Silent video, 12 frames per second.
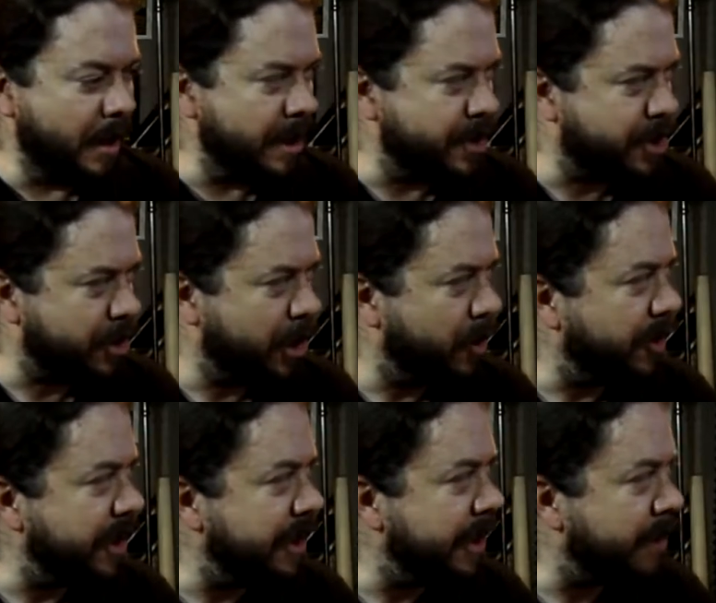Intro
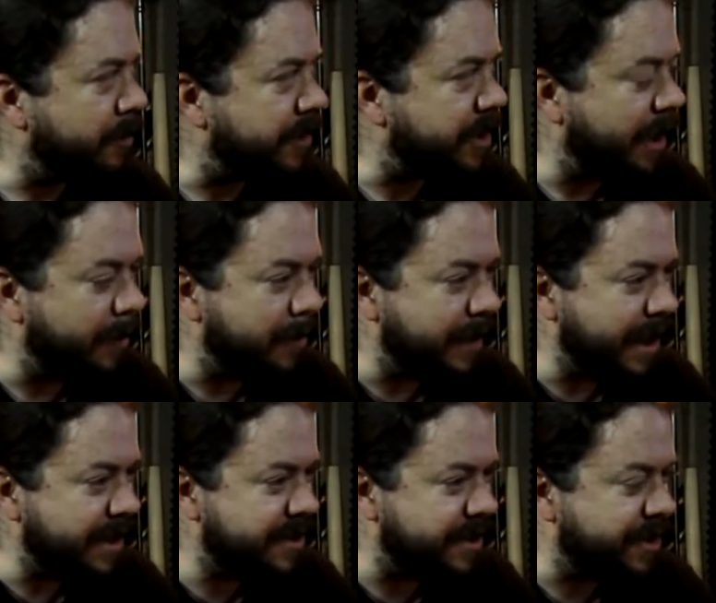lead in with the double
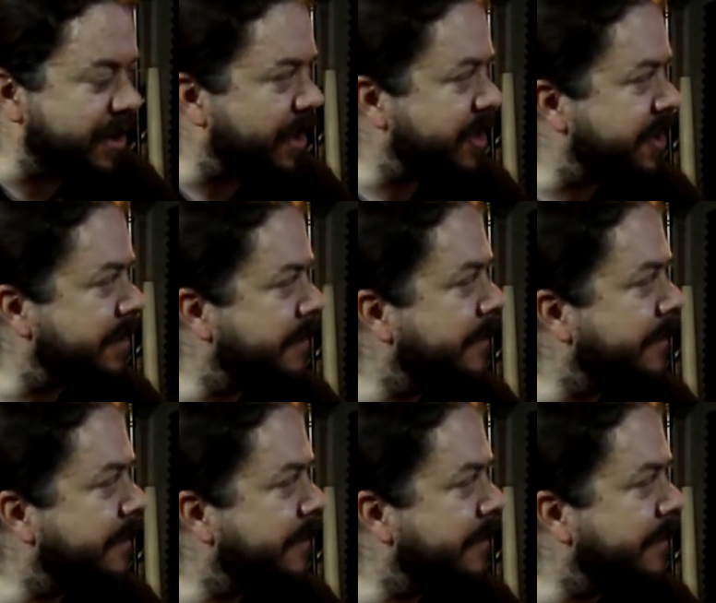bass introduction.